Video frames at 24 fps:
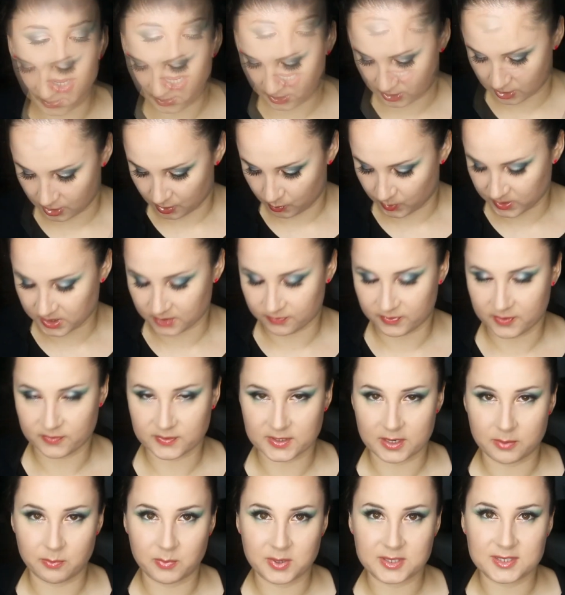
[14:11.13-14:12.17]
You know, with the
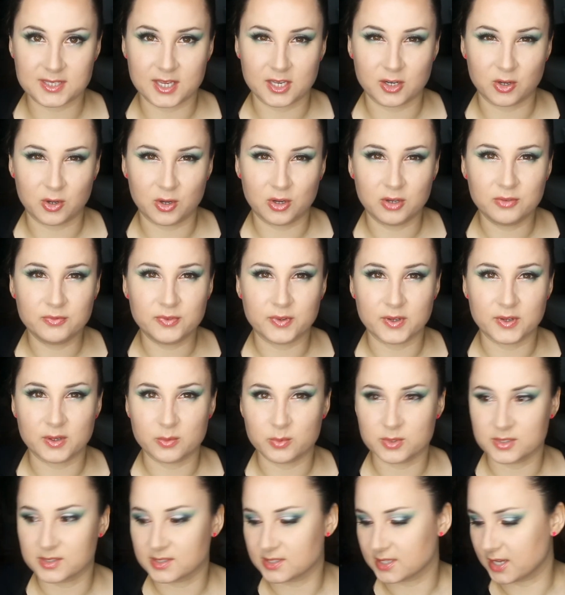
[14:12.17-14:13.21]
15% off, it
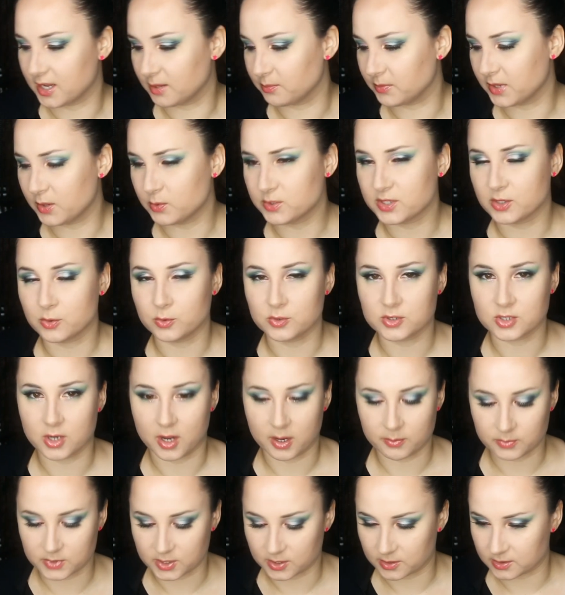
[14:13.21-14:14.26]
was a good
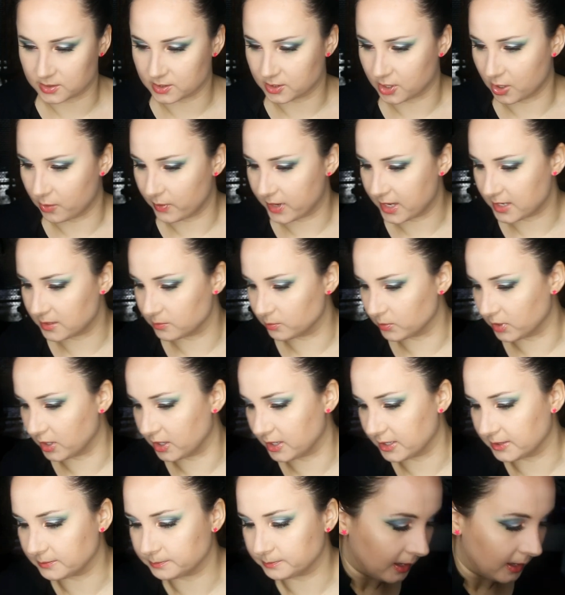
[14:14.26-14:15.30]
time to go ahead and buy